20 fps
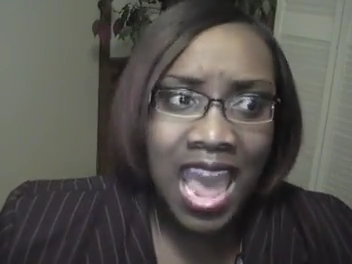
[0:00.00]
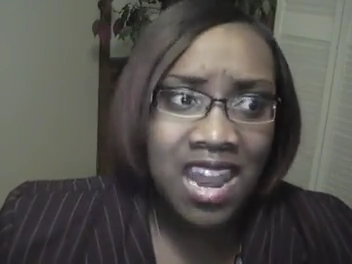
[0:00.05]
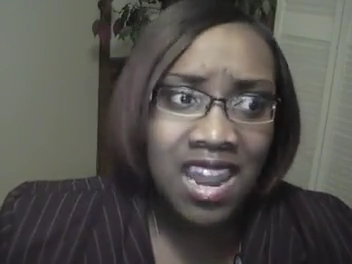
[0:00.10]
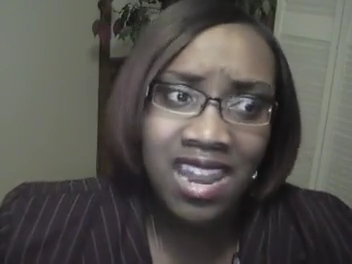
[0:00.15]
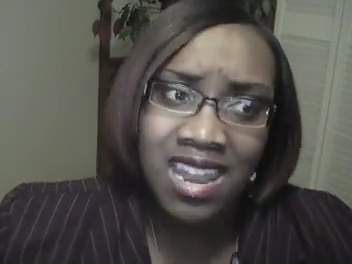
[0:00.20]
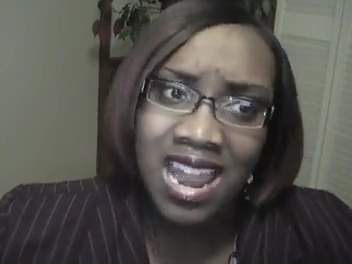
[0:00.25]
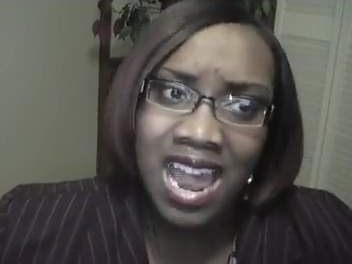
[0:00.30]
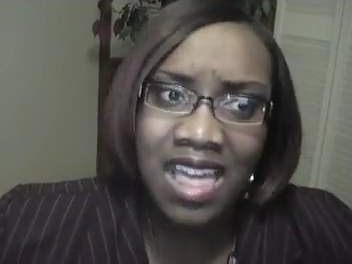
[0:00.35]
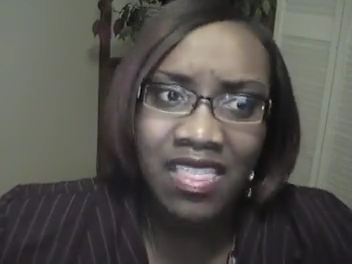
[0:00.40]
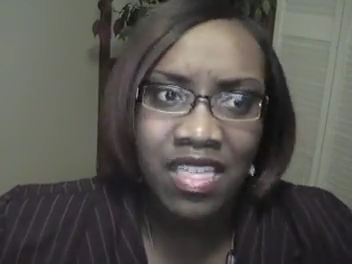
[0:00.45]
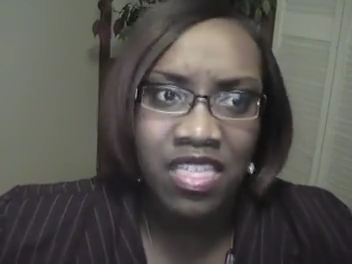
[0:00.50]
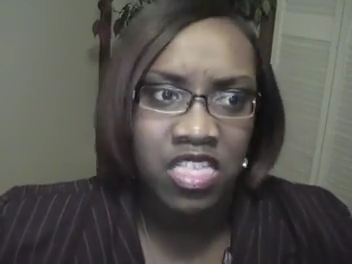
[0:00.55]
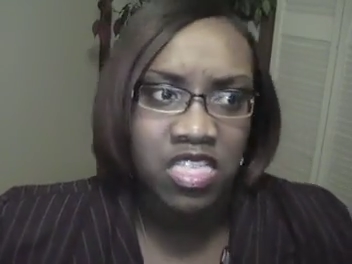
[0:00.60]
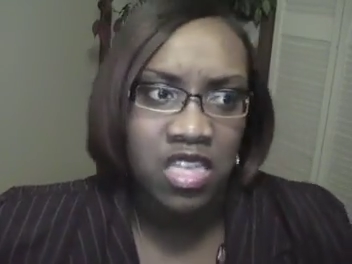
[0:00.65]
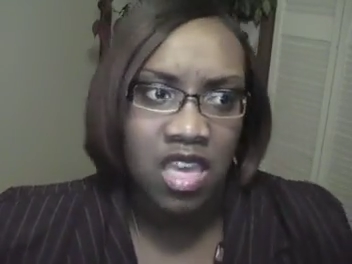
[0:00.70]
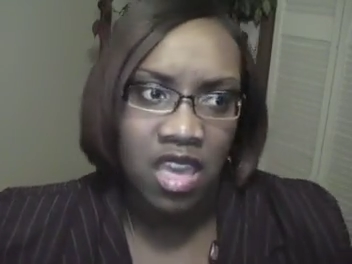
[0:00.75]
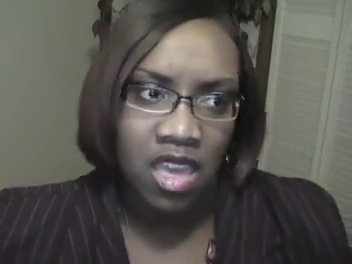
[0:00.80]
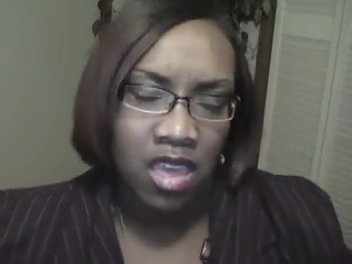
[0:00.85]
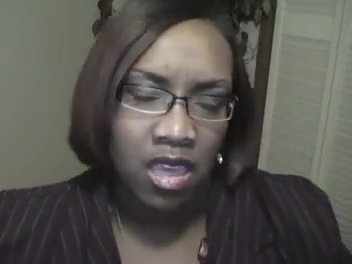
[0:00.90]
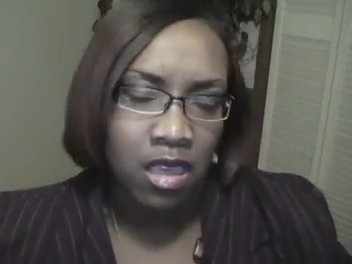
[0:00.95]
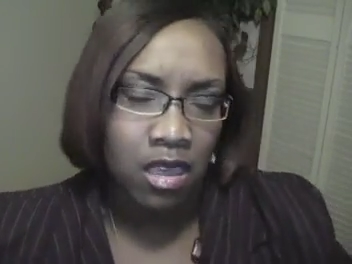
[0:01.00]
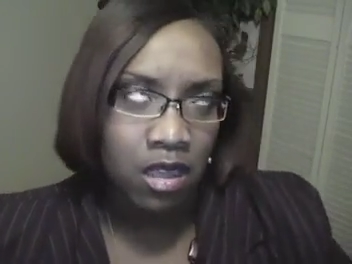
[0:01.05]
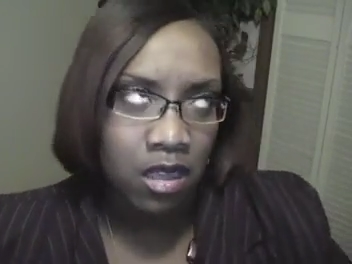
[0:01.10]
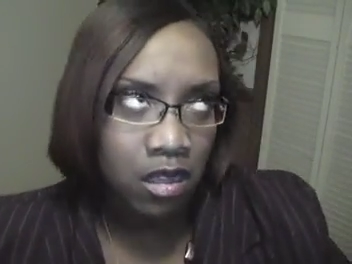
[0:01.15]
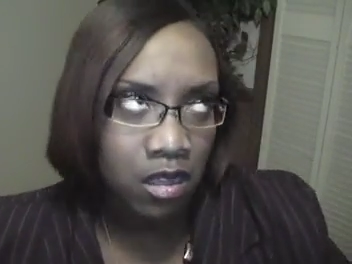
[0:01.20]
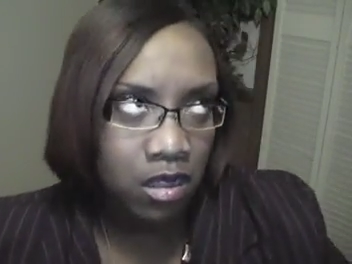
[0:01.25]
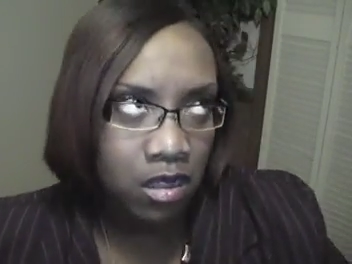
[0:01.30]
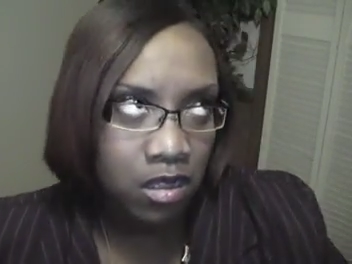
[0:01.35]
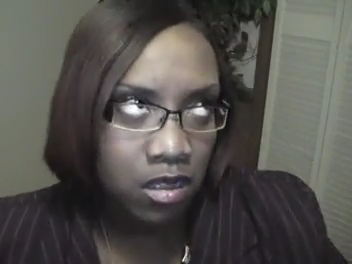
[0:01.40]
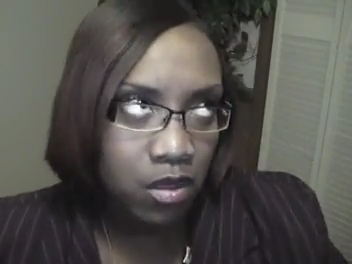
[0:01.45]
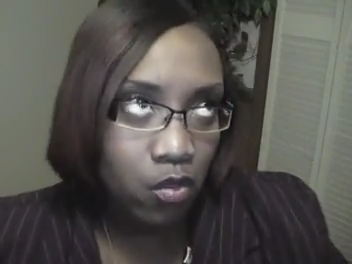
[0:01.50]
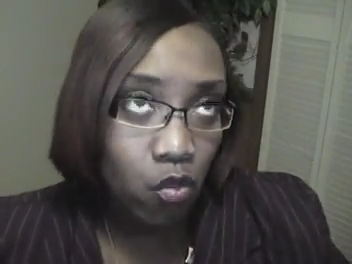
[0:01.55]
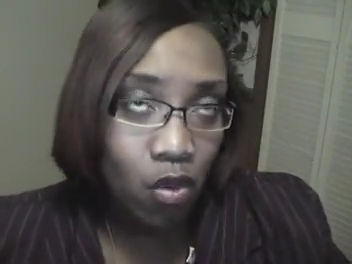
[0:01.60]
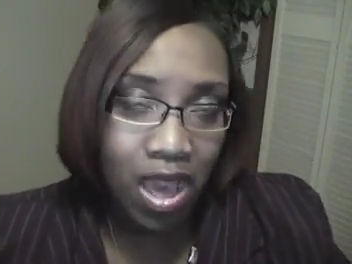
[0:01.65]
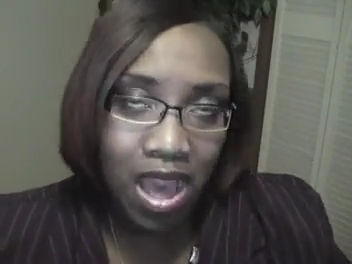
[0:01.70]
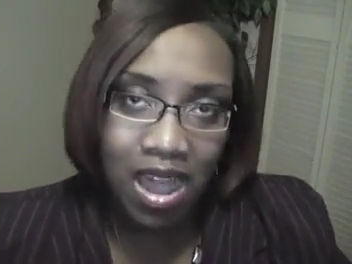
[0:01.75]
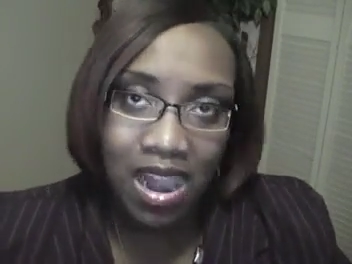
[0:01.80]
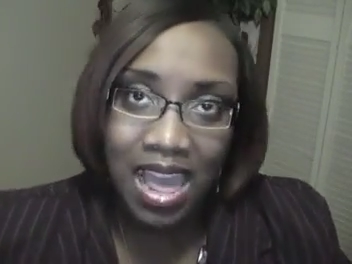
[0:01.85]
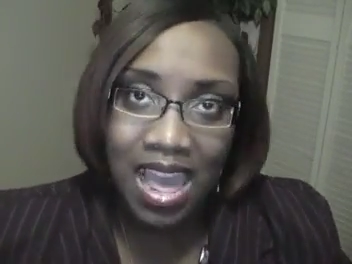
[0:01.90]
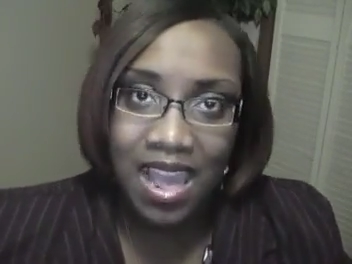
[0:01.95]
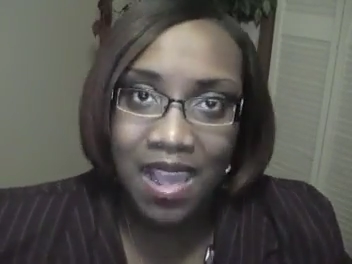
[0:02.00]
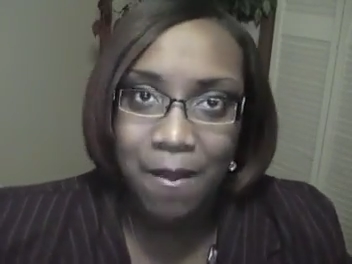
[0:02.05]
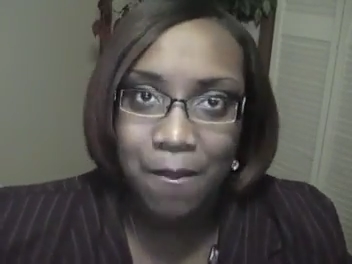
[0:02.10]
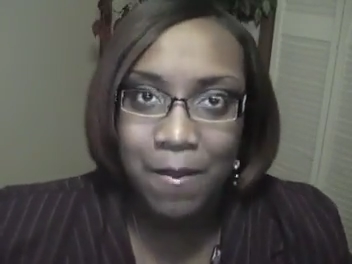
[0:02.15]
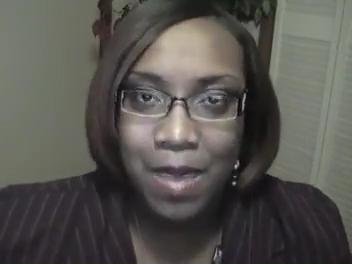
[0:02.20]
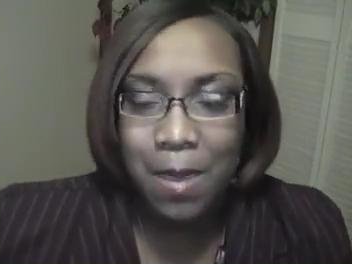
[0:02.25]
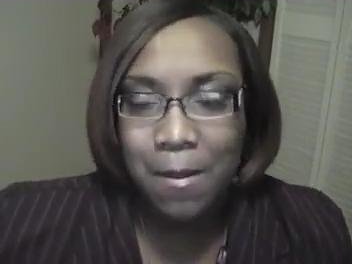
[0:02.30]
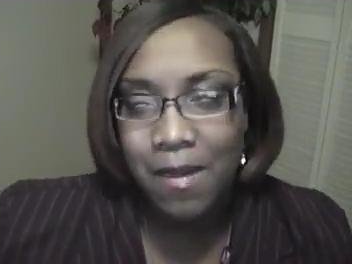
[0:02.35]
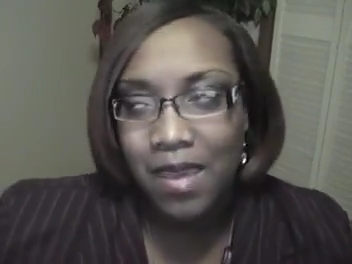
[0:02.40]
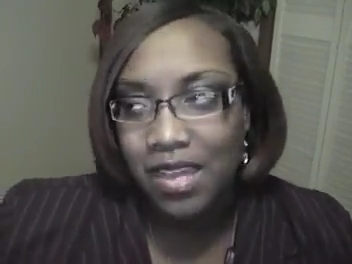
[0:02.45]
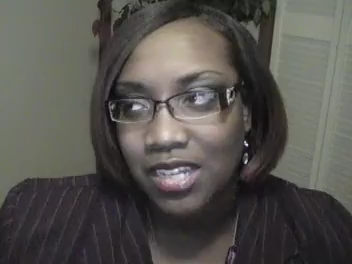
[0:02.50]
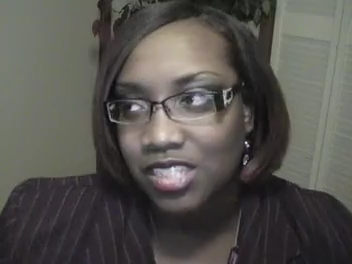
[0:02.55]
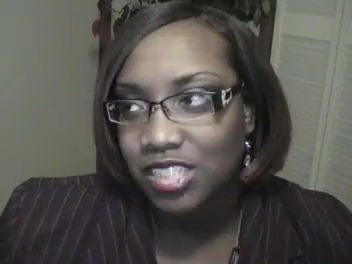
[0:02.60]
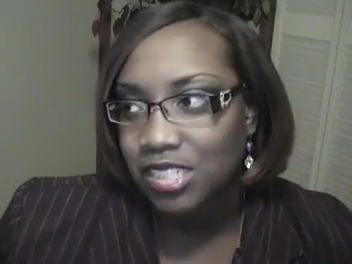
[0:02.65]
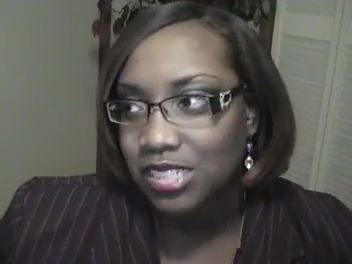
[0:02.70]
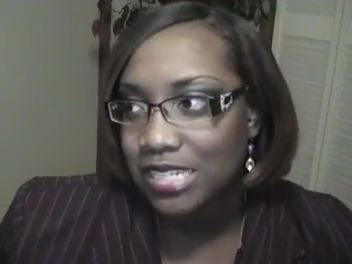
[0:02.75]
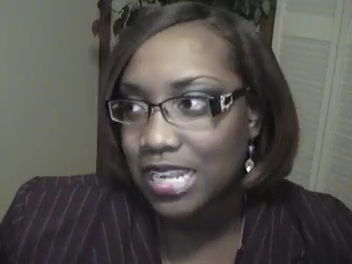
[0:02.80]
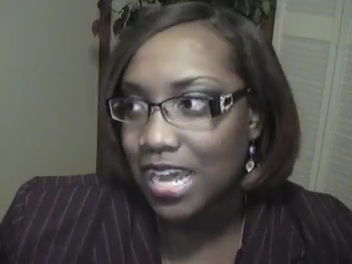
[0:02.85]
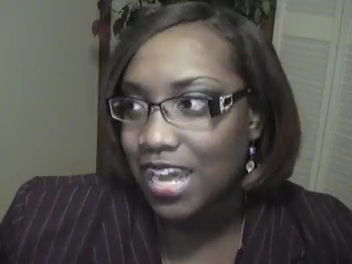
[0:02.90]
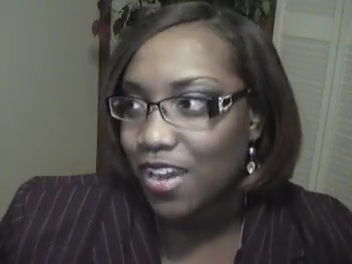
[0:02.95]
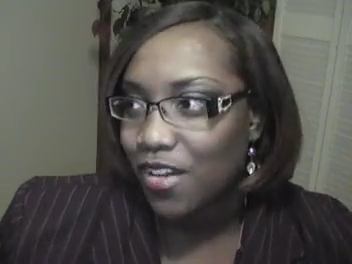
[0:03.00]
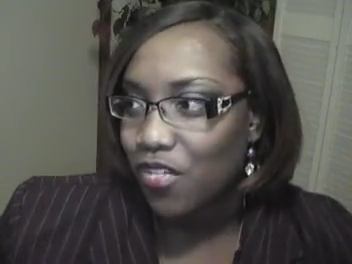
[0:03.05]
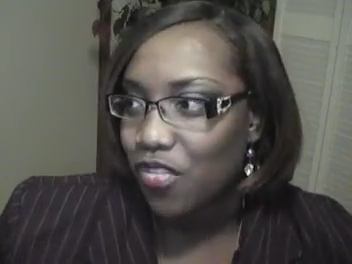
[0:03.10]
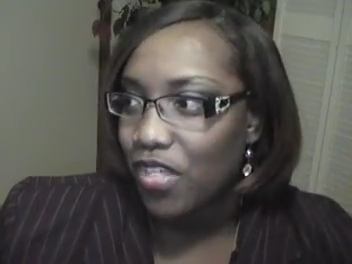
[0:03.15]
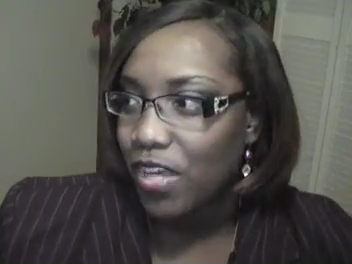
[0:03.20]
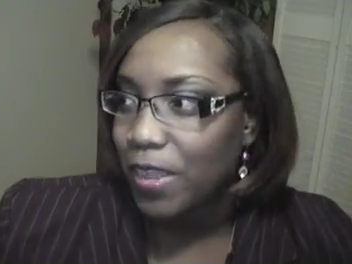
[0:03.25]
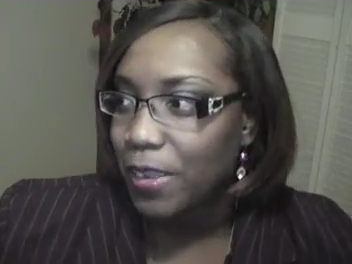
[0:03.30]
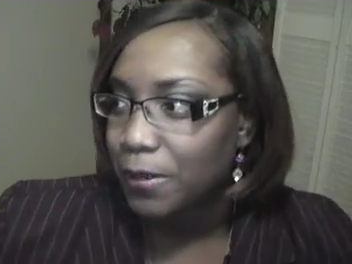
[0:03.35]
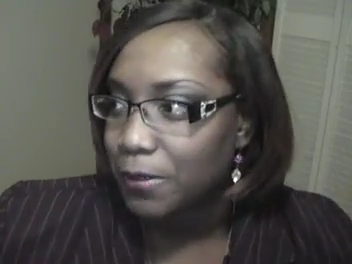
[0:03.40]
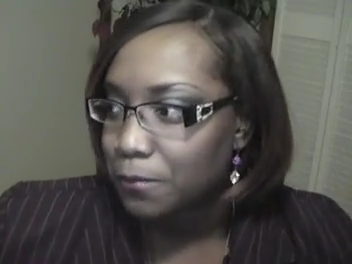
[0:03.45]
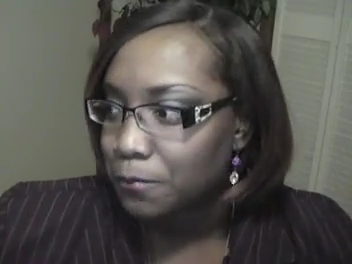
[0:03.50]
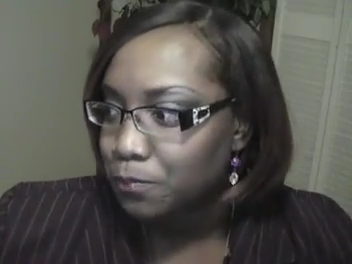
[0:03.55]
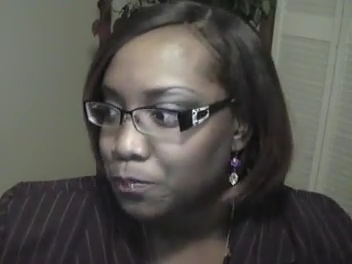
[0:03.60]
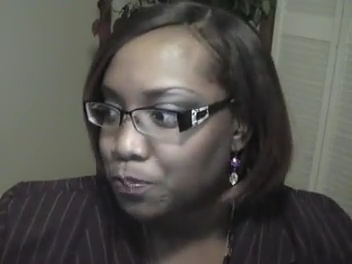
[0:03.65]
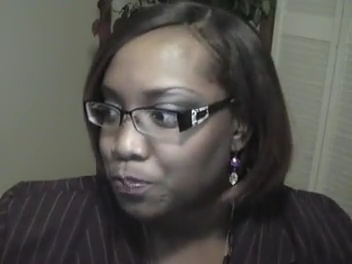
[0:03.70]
And another thing, maybe I should not go there.